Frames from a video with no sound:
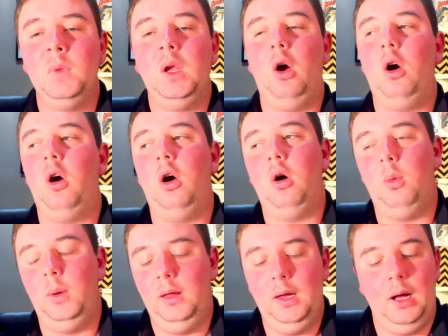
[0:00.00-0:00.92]

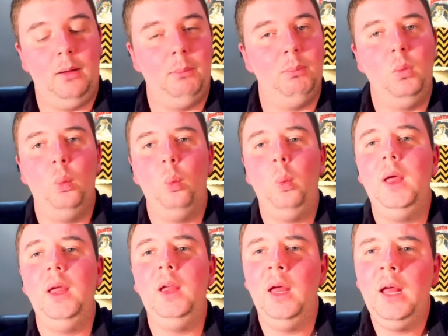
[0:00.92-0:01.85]

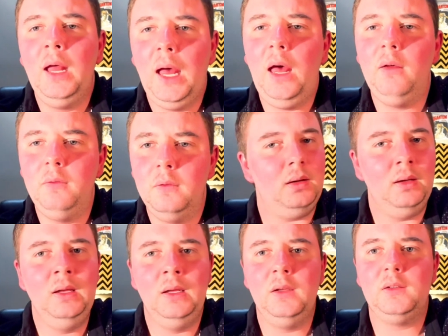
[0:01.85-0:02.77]
we have
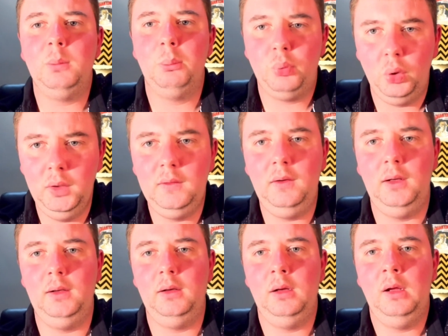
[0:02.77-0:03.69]
some
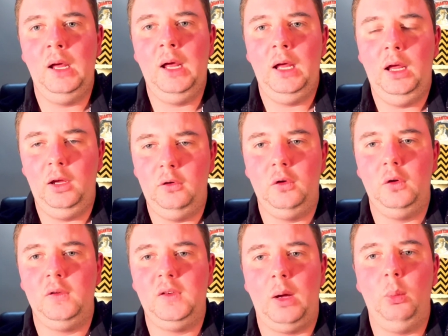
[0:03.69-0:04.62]
printing
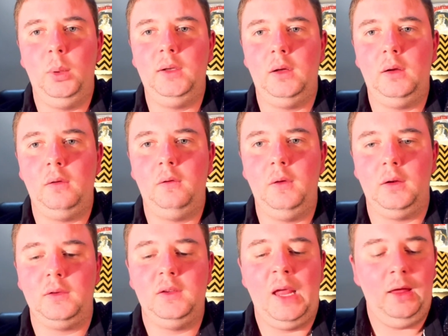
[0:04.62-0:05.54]
issues that we need to
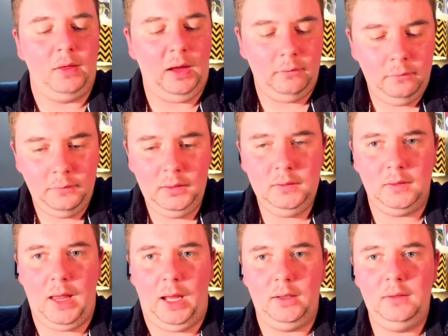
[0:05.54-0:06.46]
fix. They fixed
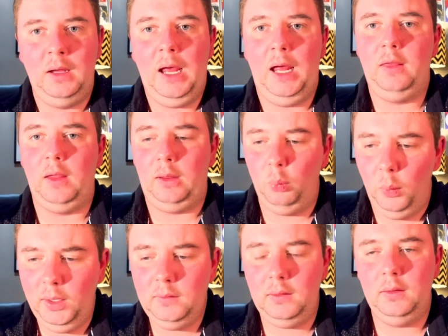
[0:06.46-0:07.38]
that, and they
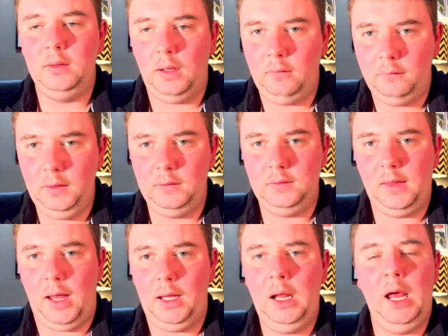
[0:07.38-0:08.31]
went and they fixed
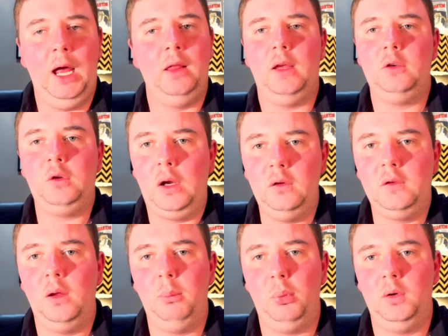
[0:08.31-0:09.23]
that, and they changed
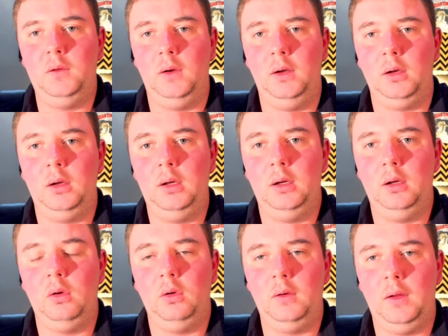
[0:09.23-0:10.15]
their printing.
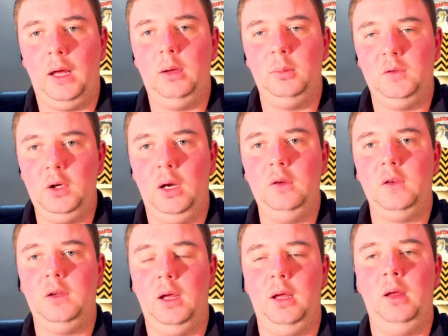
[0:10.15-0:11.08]
They
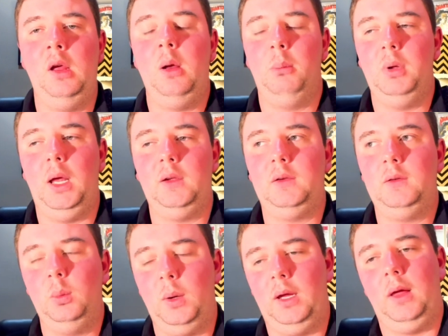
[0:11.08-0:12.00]
changed their
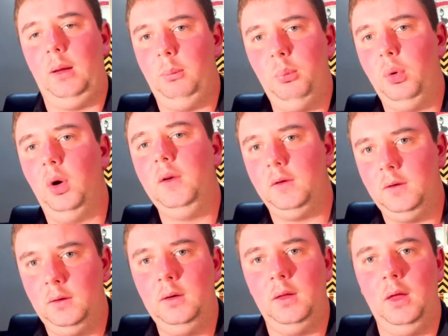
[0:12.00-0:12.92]
place where they
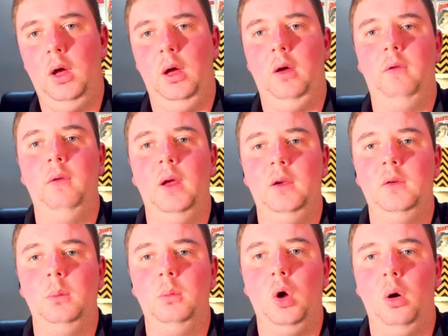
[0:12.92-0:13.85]
print the
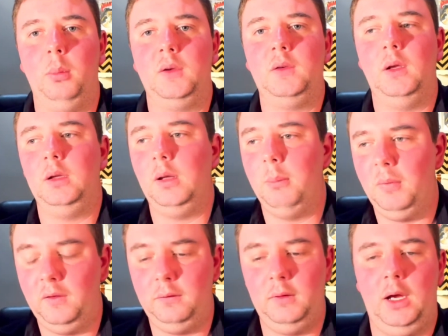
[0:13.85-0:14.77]
Phantom comics and
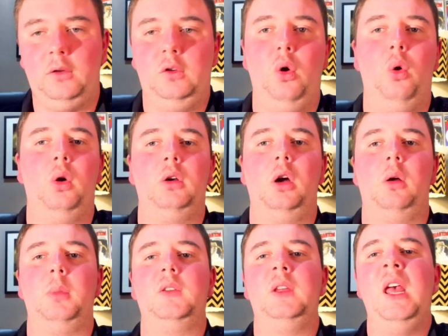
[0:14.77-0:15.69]
the Flash Gordon
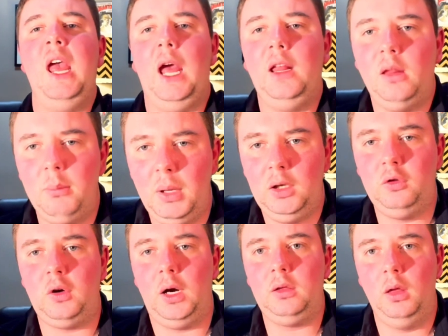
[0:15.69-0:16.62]
comics and the
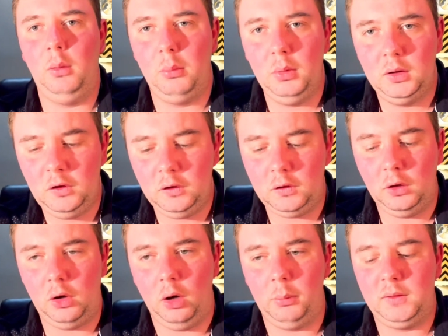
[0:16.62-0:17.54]
Mandrake the
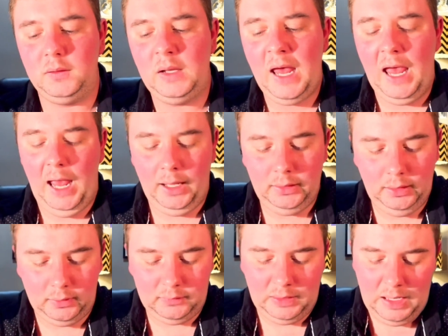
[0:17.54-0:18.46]
Magician comics. And
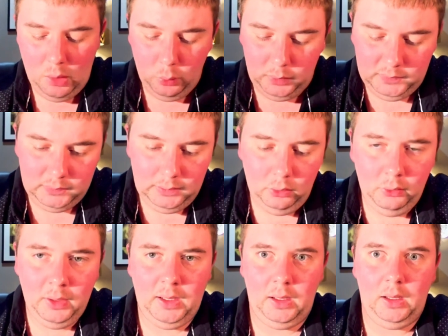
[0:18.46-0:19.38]
yet, we're still
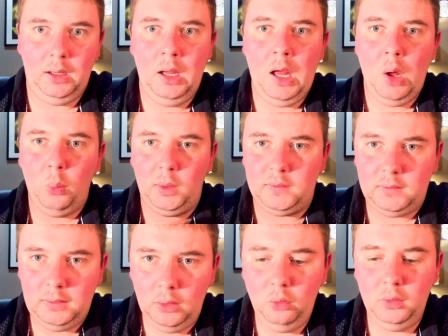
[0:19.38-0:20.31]
here, we're
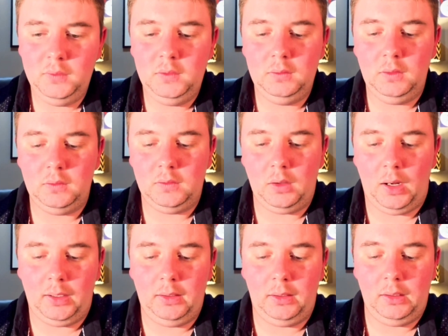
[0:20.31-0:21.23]
still
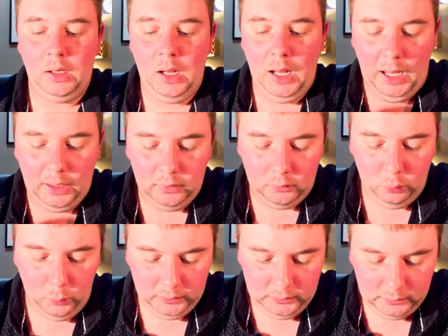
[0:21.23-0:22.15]
deciding, and
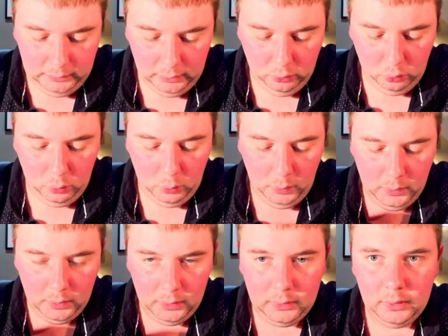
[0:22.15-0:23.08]
we're still
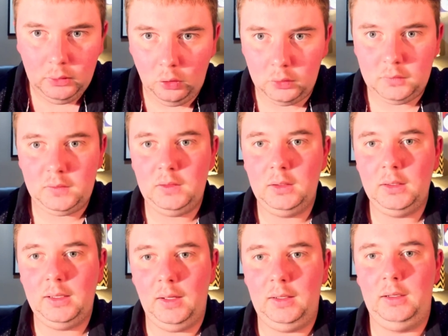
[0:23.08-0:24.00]
not
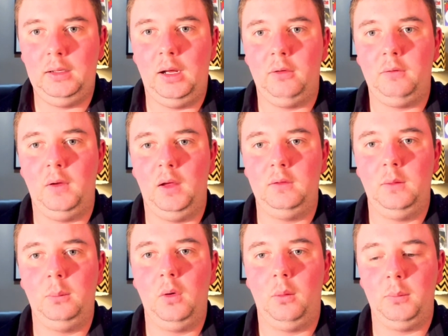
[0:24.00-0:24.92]
getting our
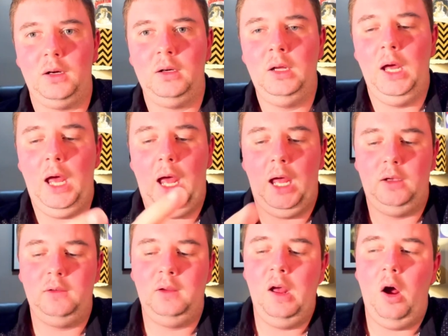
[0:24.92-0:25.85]
Phantom comics.
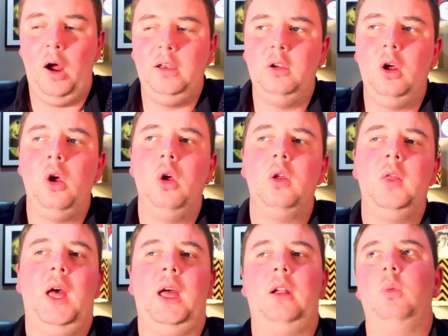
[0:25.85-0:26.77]
And I know
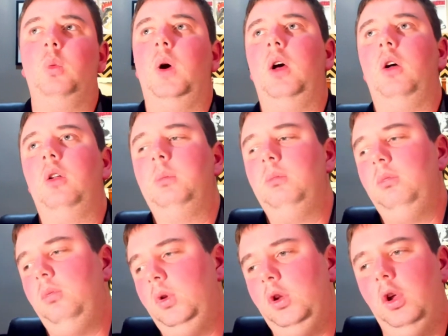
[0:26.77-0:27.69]
that, well,
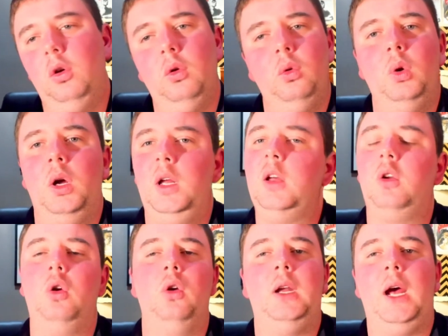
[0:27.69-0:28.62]
you
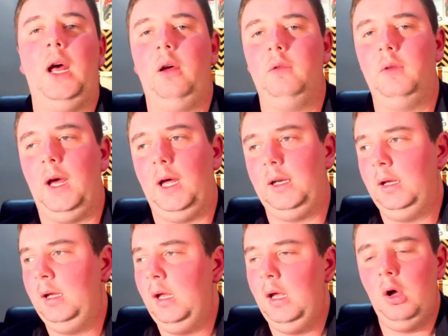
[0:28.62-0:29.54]
could have that,
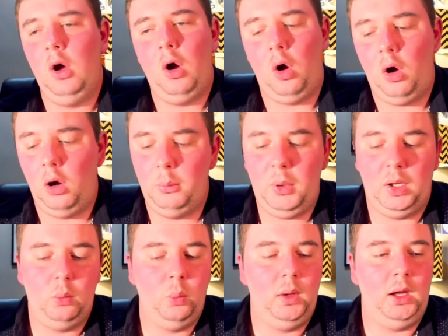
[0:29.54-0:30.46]

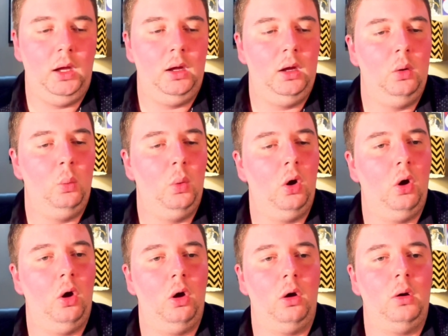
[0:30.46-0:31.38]
but we
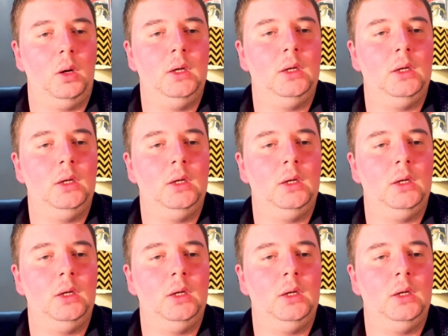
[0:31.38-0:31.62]
were